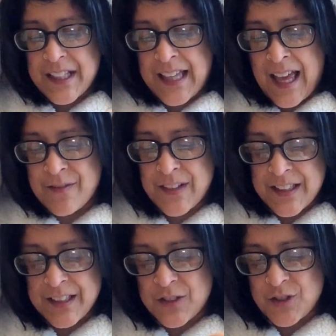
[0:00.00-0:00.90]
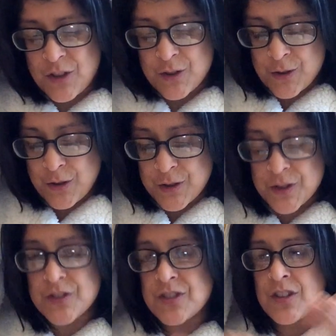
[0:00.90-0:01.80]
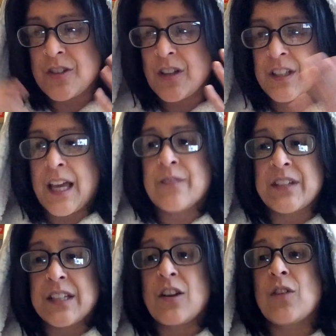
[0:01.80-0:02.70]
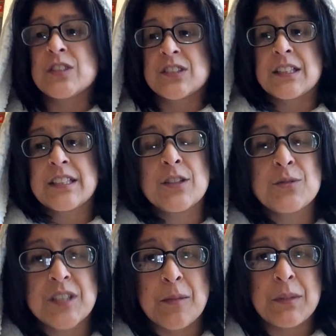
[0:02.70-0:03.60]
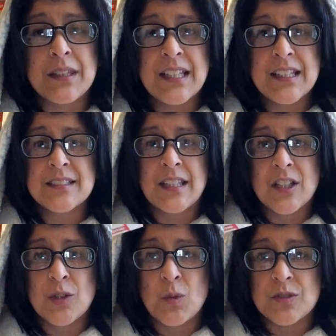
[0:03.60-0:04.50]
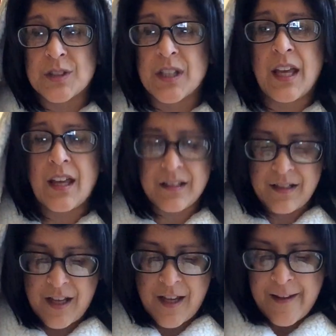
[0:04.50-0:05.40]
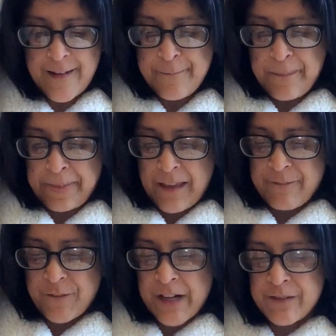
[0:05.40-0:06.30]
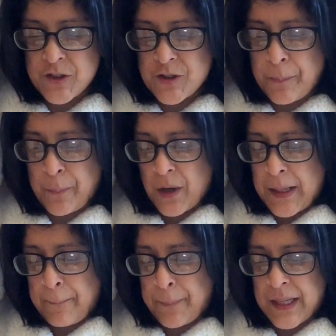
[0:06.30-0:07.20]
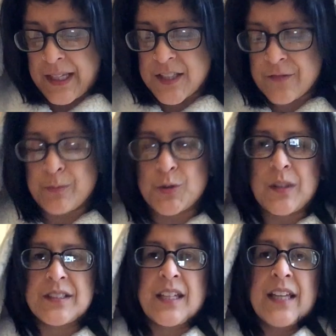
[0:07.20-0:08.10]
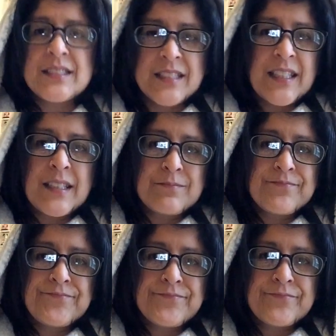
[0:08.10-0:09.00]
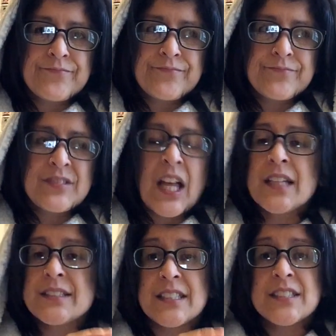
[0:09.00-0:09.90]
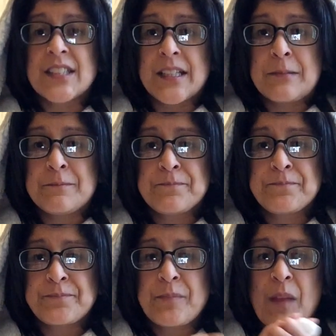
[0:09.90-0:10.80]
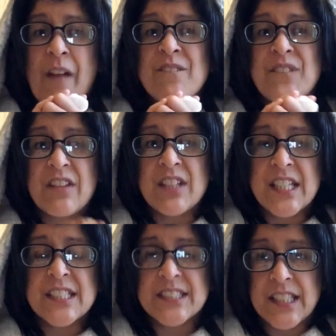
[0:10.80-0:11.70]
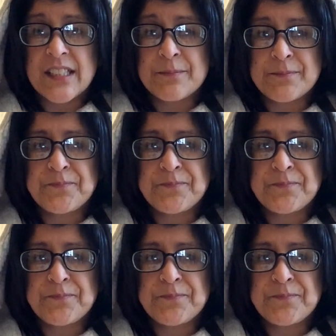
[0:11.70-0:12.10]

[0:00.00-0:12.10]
Kevin.trust. Kevin, obviously, who sent me these. Thank you once again. Favourite Supreme piece from 2018. That is easy. Very easy.